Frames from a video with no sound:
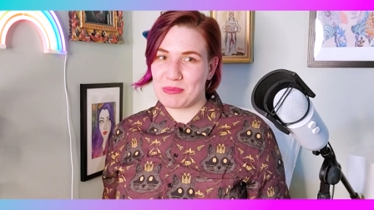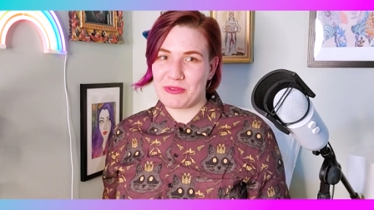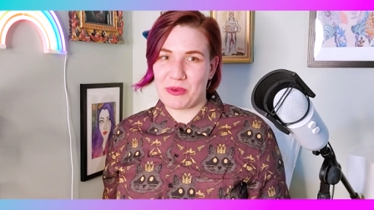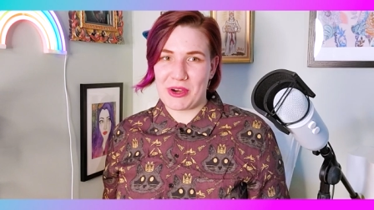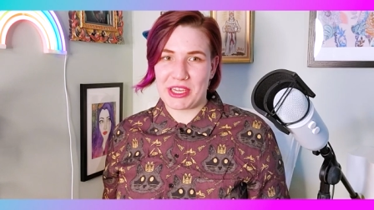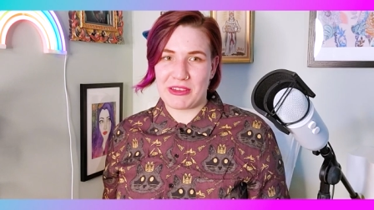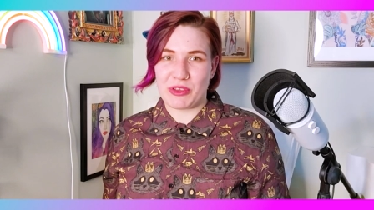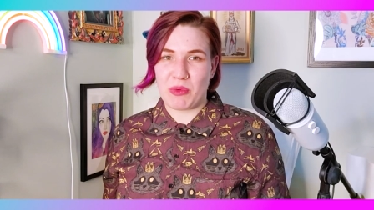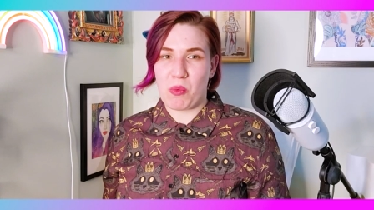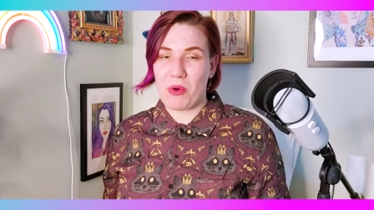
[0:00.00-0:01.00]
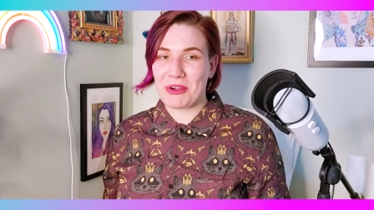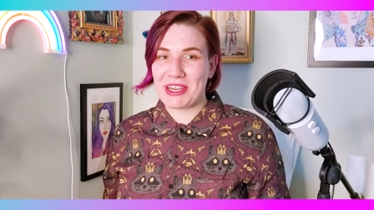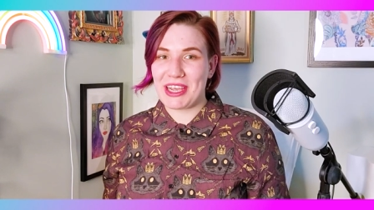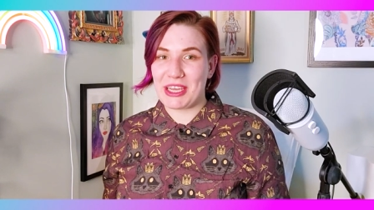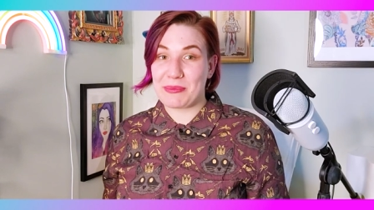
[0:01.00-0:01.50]
before I give you a
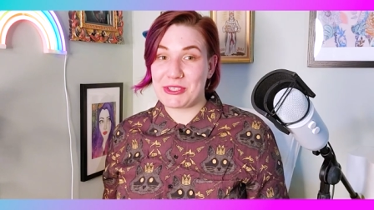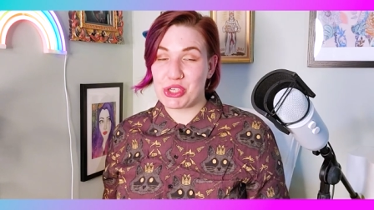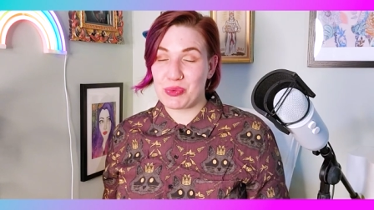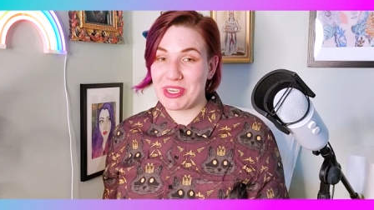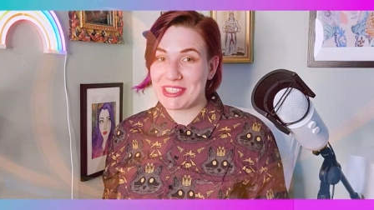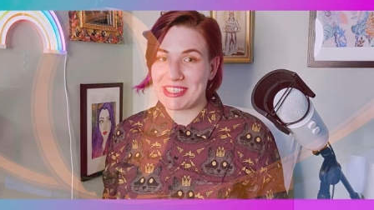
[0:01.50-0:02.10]
warning and we shrink